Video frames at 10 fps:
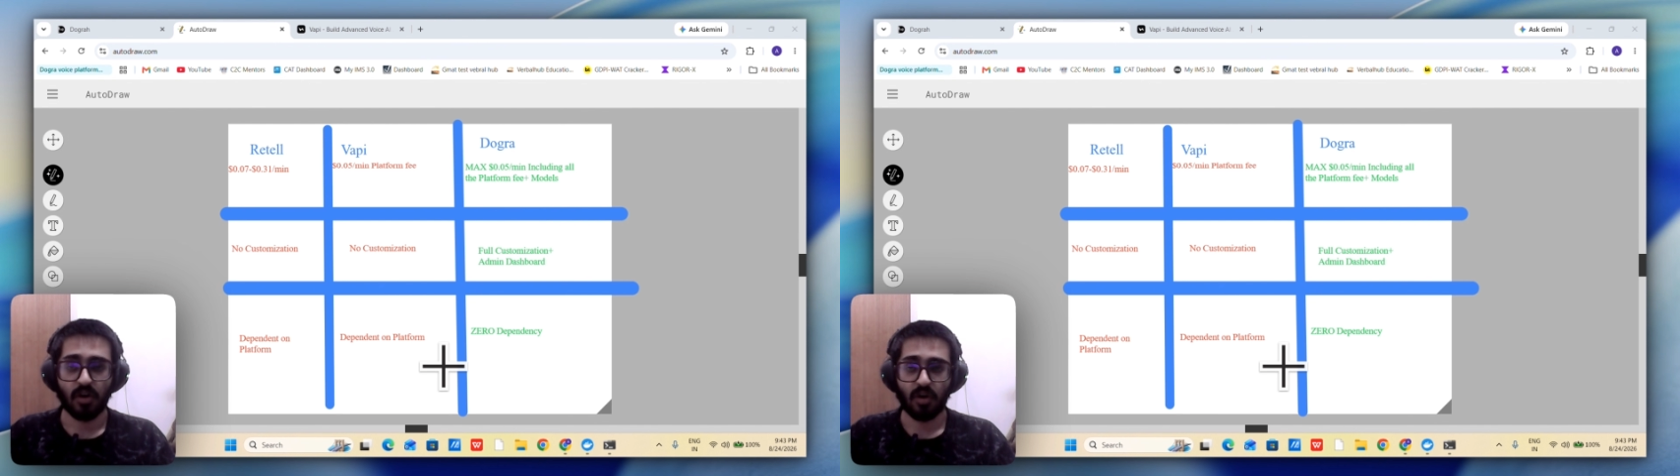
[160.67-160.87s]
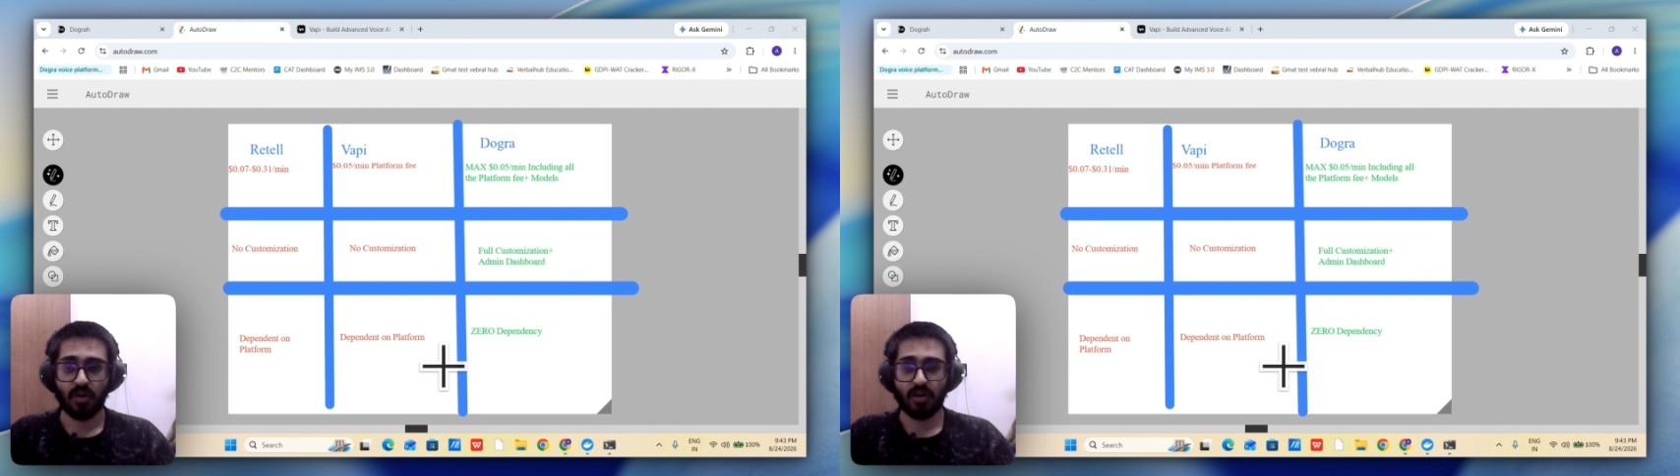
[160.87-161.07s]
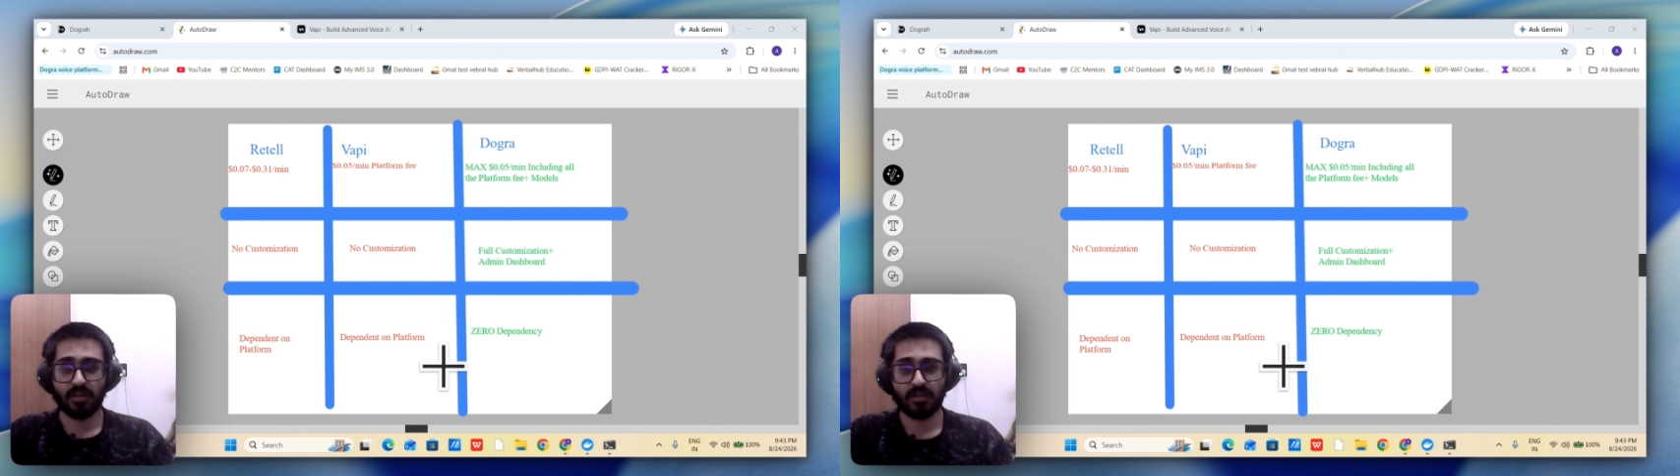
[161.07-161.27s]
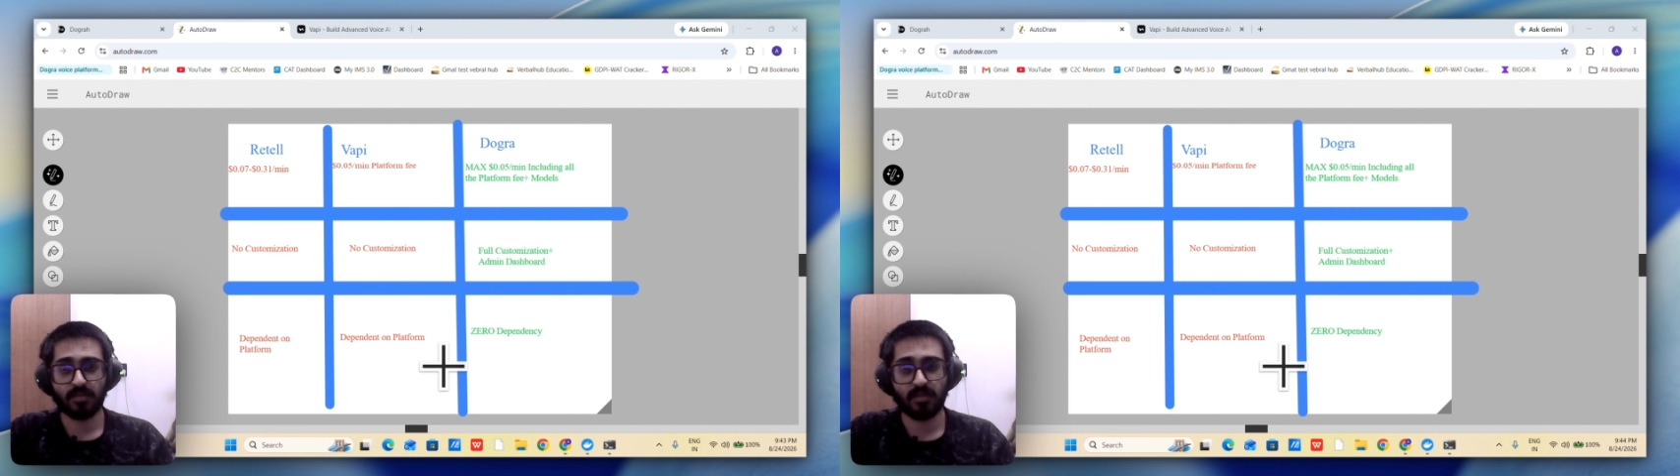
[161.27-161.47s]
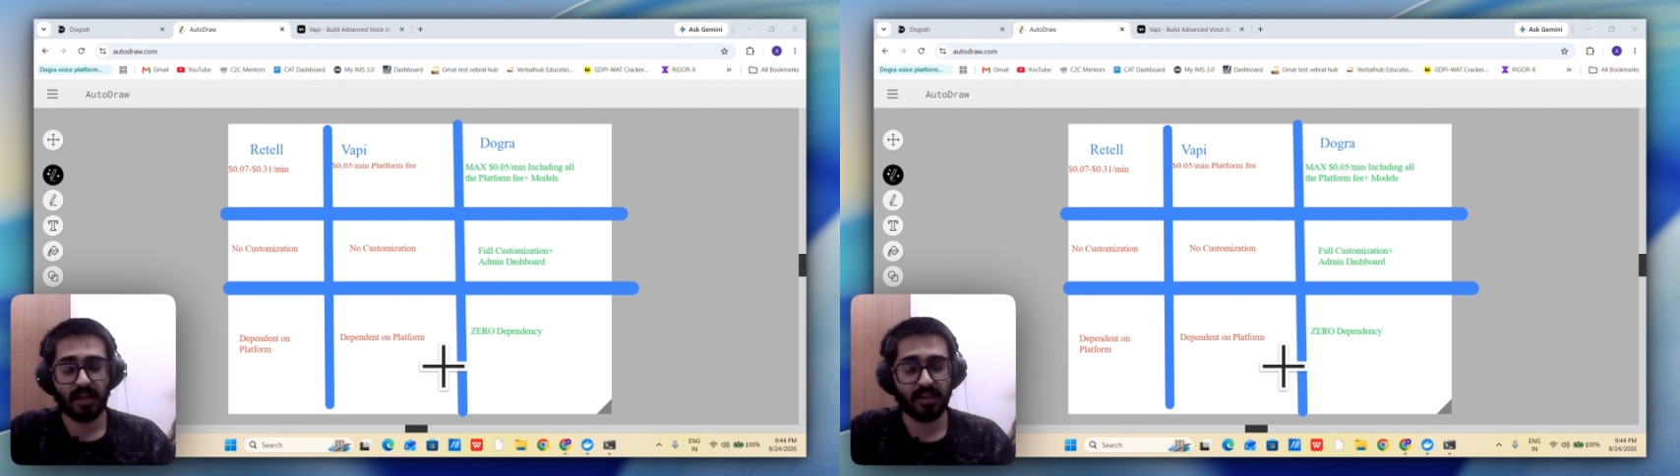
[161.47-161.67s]
or
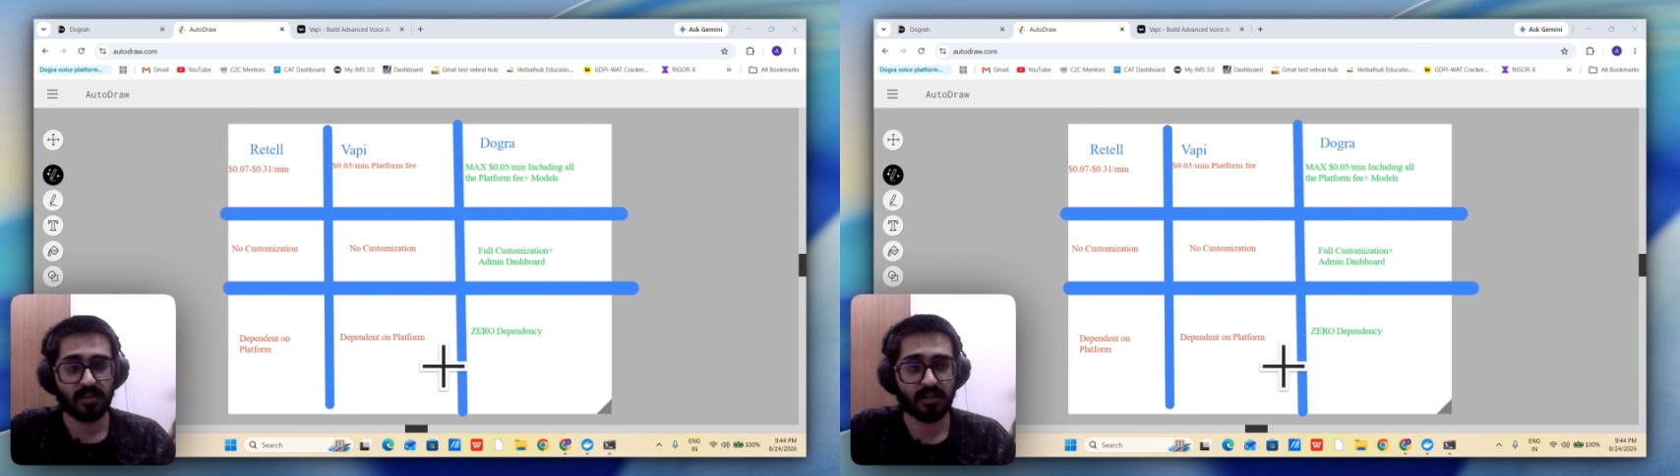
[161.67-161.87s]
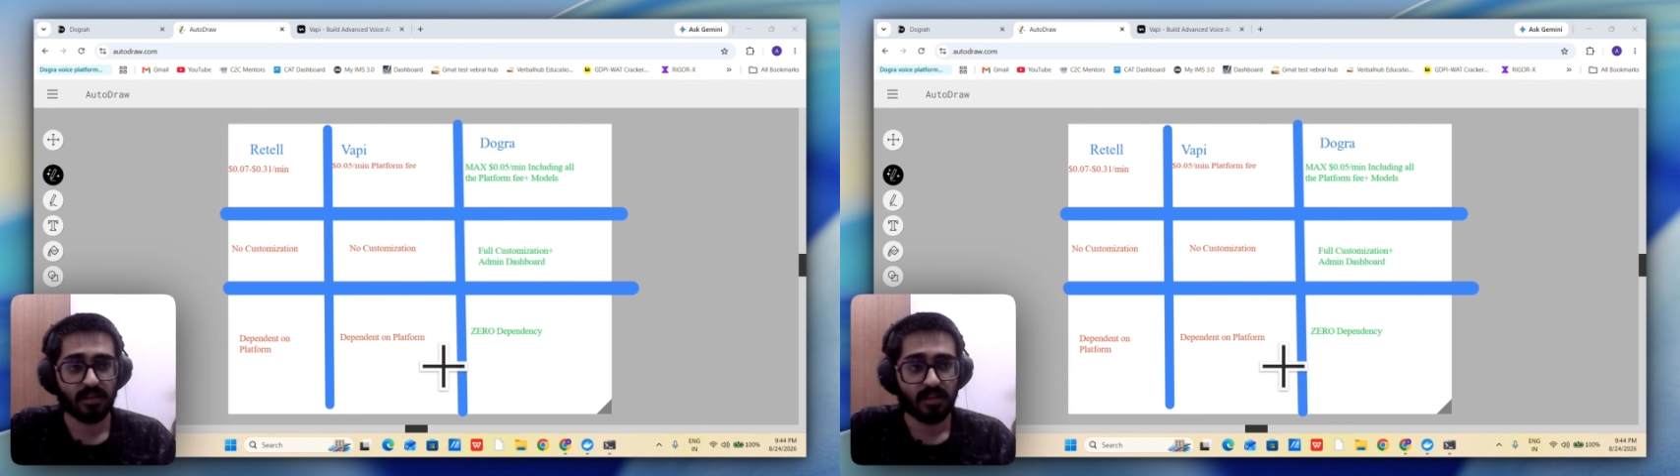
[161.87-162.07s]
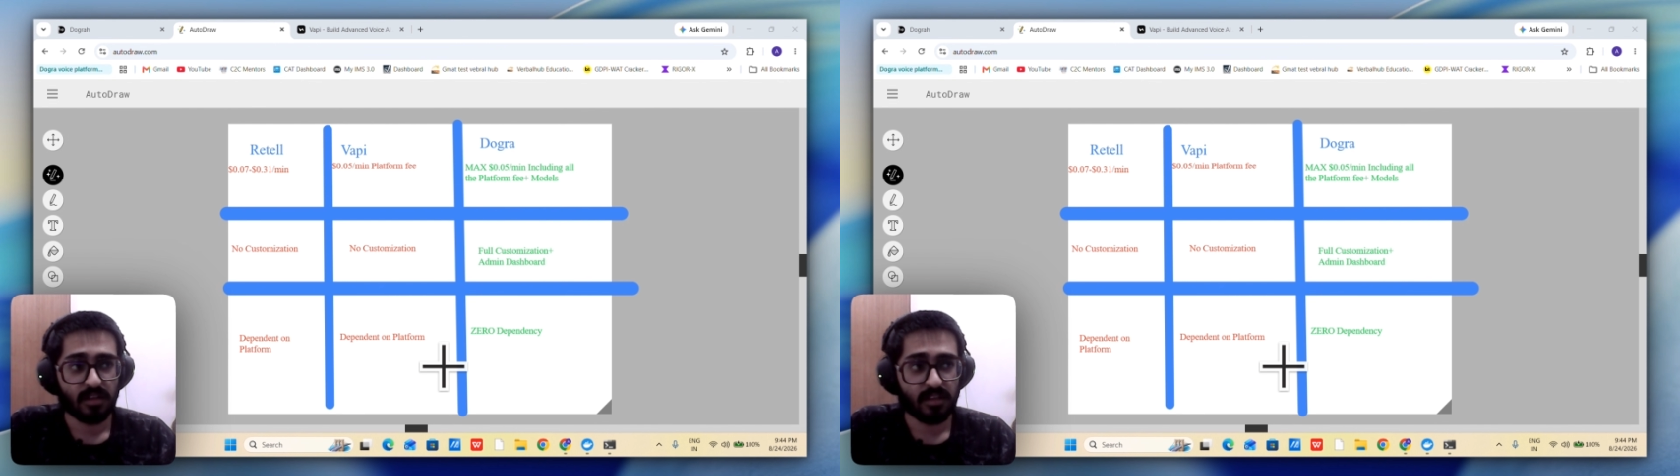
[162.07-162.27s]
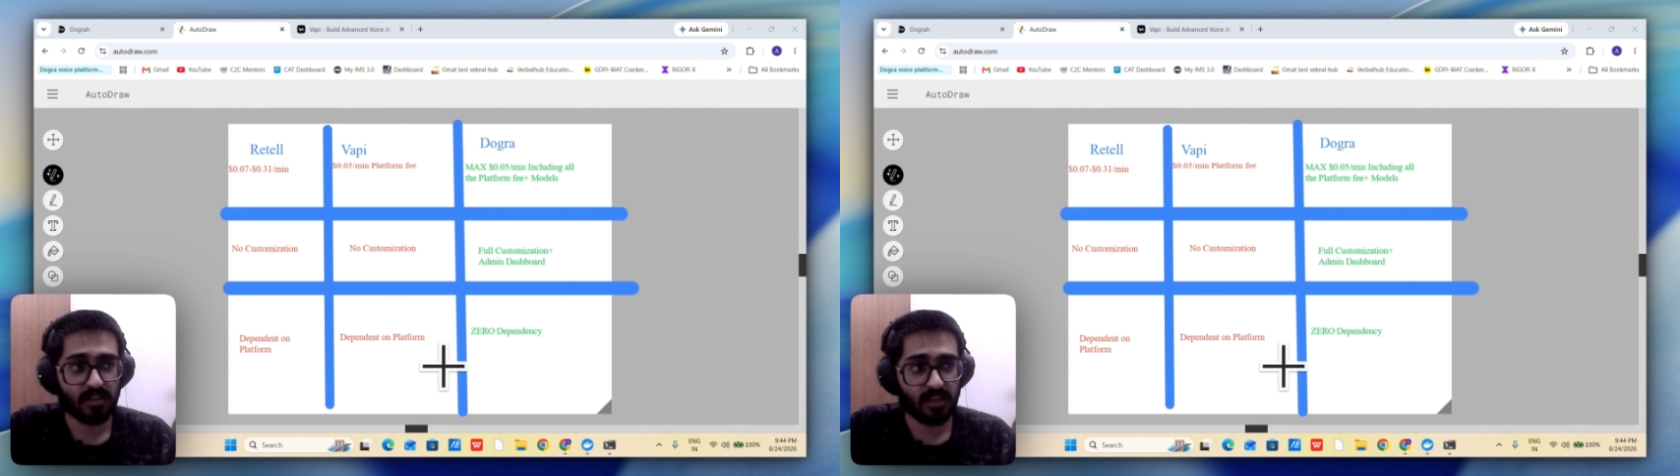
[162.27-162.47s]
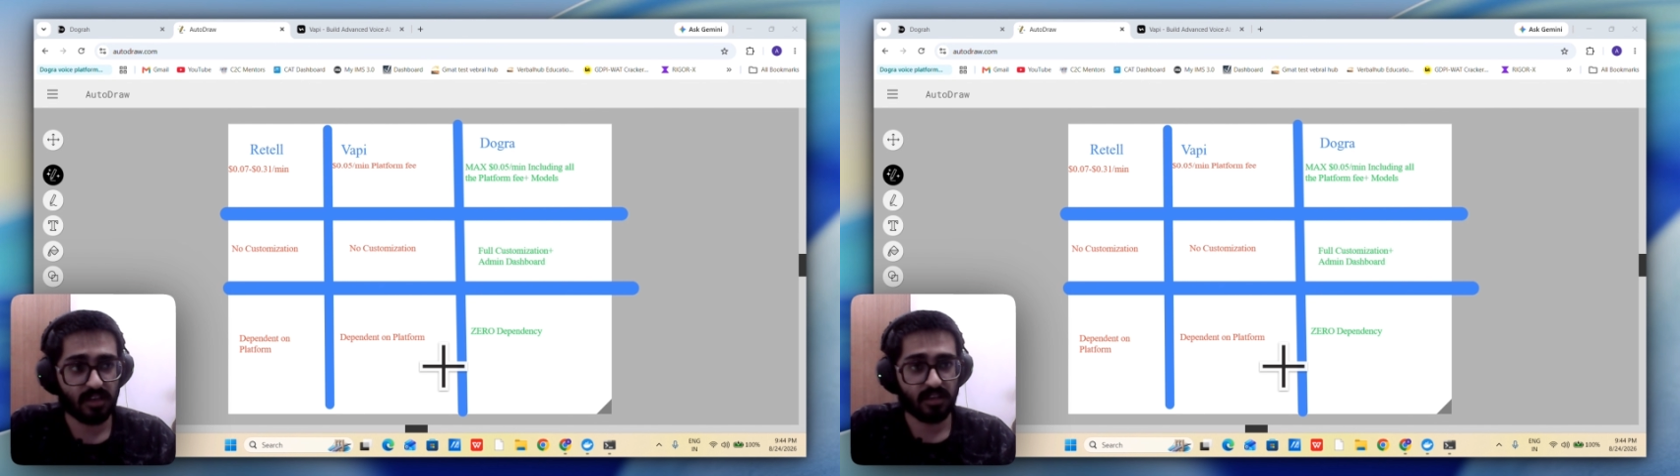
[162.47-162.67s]
like
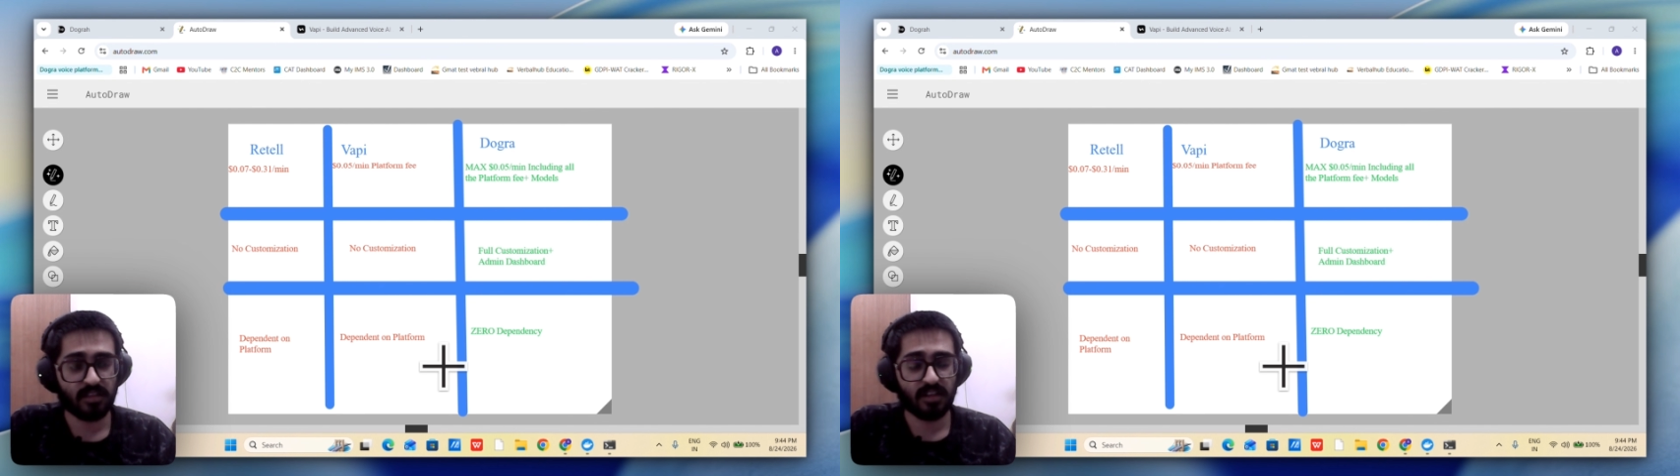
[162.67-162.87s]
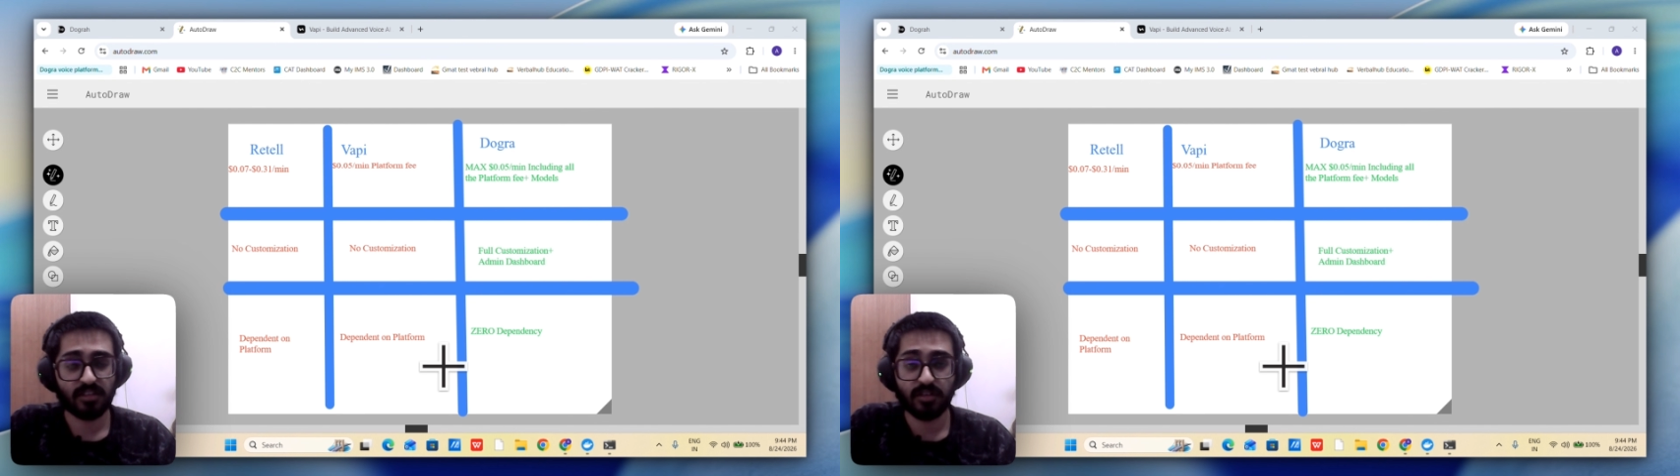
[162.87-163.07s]
their